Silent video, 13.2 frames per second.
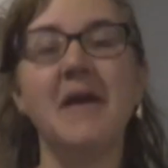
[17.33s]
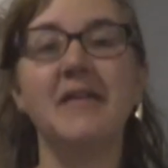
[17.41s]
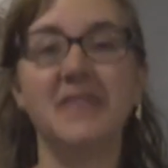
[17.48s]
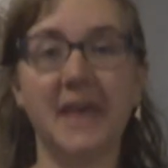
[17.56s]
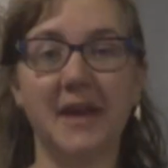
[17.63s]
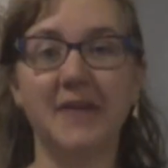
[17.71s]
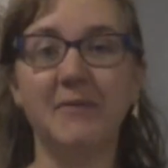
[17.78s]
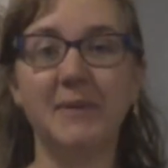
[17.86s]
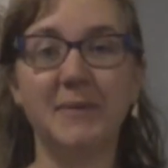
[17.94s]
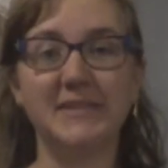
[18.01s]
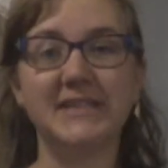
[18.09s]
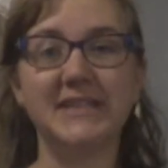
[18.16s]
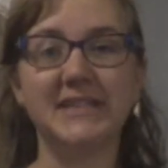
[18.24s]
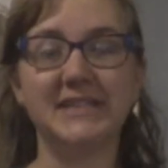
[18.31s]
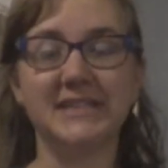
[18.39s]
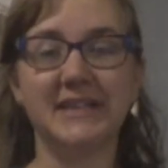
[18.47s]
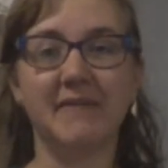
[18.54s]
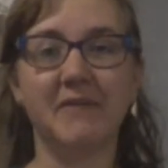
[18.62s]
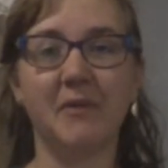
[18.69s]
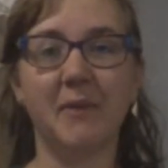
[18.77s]
Then we proceeded to
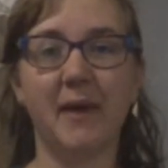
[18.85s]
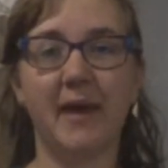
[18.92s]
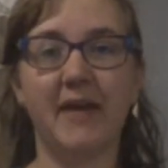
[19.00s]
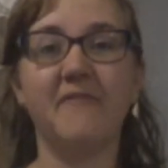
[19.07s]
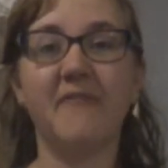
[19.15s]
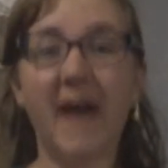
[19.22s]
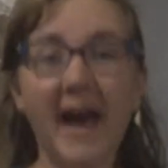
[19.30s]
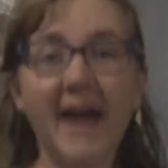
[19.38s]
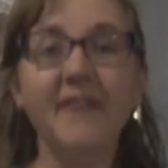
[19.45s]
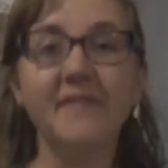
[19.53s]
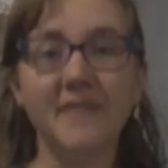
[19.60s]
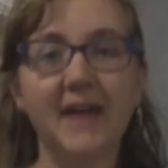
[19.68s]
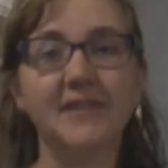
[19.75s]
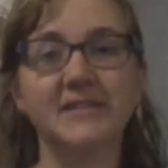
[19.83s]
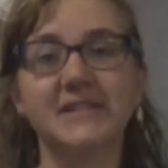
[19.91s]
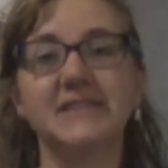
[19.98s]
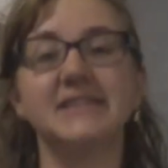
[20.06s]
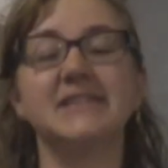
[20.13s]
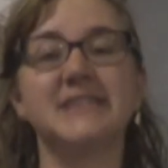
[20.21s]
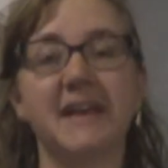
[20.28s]
give away
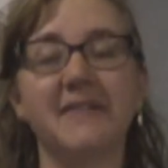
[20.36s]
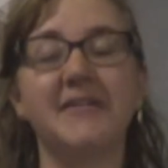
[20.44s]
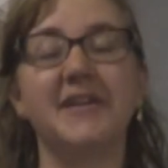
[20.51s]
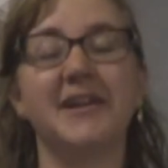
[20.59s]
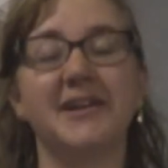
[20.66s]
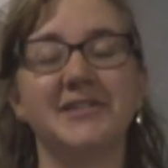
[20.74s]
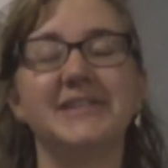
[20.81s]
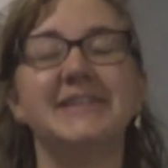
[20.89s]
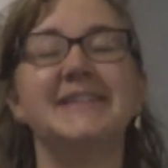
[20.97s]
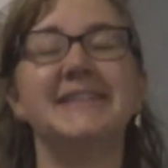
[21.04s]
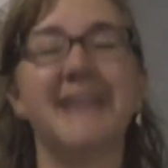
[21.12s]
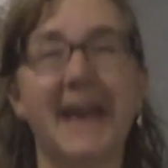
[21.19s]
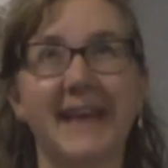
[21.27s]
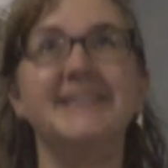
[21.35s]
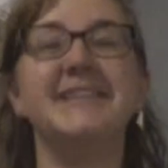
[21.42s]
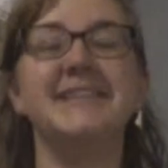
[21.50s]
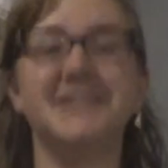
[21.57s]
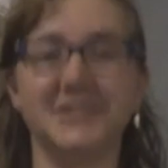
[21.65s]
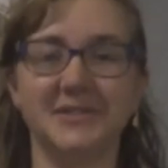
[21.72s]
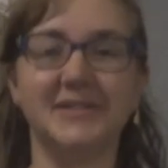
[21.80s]
5,790
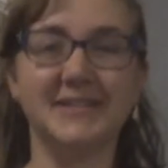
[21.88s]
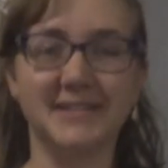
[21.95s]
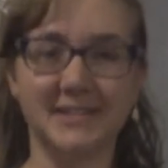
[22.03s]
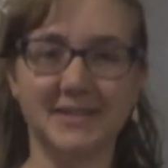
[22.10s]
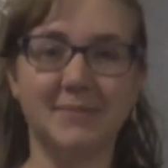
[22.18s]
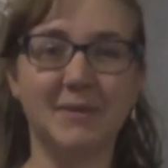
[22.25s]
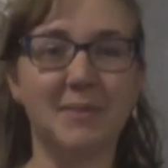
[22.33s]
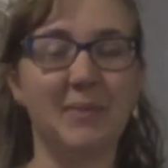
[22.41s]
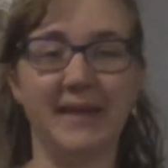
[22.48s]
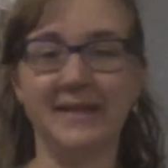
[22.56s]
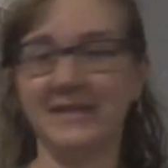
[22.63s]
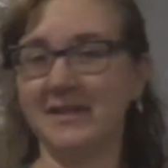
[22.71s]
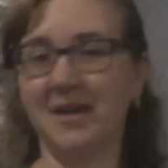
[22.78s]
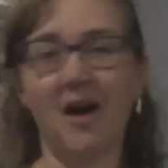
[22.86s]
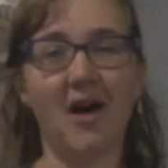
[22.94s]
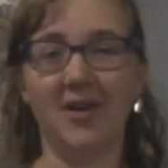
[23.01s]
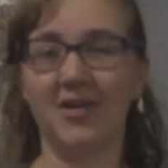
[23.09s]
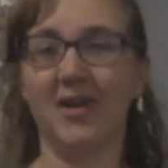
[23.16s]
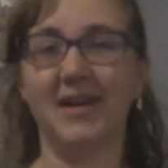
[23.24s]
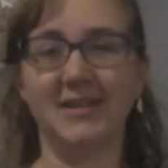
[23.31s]
trees to be planted all
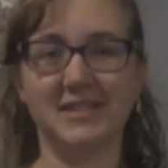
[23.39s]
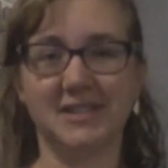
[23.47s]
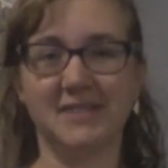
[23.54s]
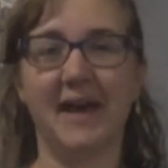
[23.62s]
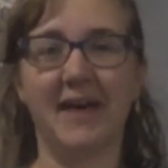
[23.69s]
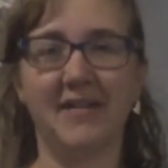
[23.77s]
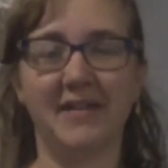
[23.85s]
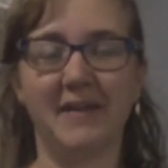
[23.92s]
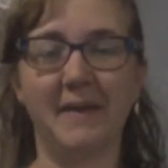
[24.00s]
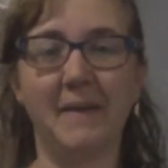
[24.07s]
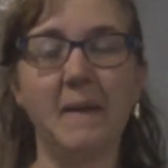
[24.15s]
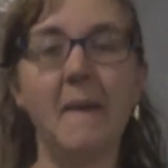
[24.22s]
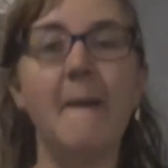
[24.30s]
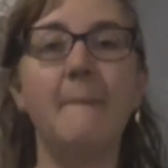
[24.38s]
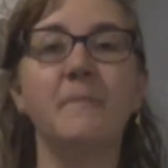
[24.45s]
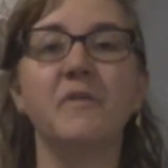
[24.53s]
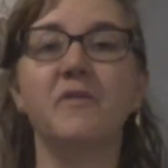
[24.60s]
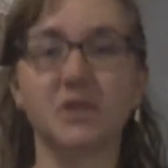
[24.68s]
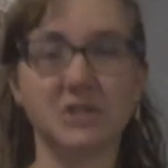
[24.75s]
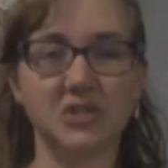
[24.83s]
across the valley.
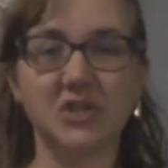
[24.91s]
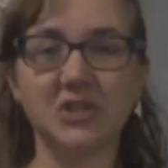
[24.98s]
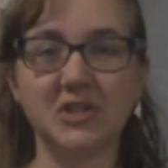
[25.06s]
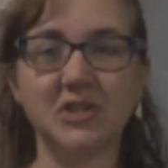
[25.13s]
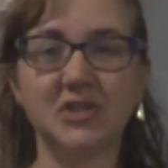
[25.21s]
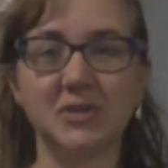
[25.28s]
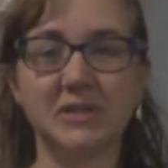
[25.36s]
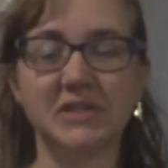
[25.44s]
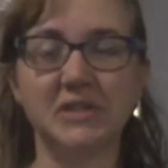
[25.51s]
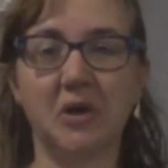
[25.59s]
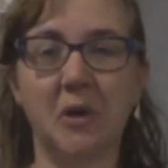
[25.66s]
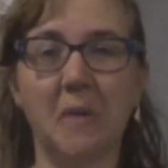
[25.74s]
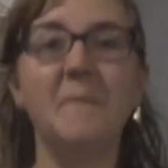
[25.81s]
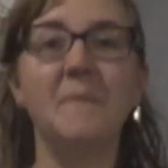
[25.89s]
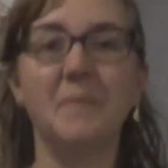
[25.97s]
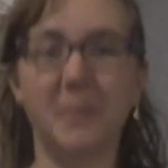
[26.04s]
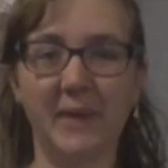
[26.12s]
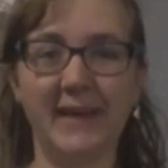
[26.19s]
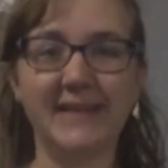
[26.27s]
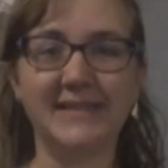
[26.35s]
Folks took their trees home,
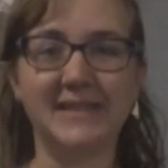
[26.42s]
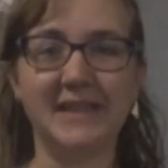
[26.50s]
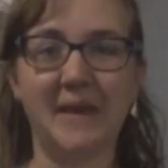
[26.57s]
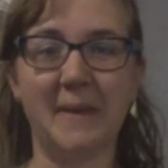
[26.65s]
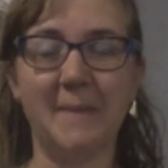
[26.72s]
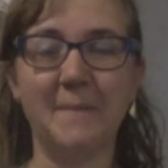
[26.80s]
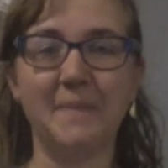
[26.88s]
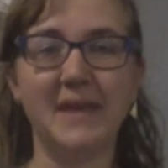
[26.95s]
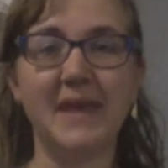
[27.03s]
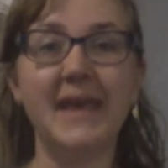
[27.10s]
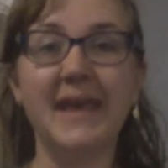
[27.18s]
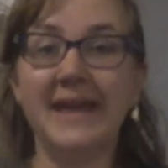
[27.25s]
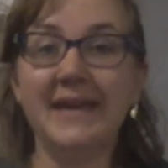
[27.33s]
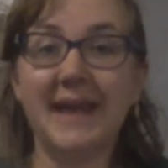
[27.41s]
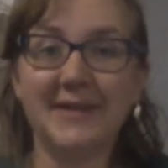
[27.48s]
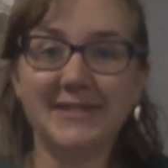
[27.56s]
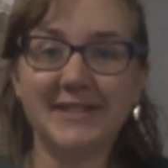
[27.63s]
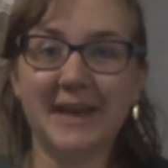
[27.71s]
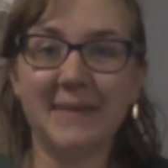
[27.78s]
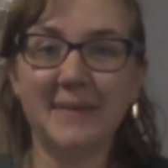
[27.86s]
planted them, and now it's
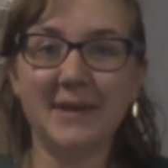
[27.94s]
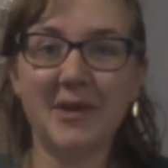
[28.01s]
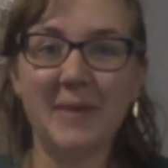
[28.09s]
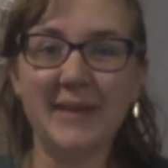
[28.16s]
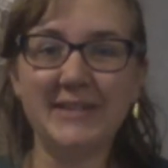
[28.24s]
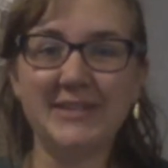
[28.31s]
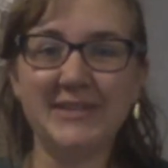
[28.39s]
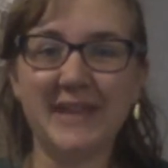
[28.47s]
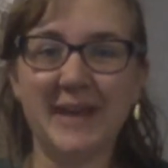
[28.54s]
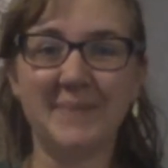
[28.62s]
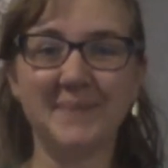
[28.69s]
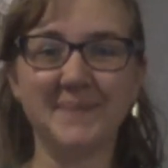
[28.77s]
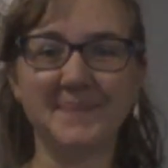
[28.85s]
time to go measure them.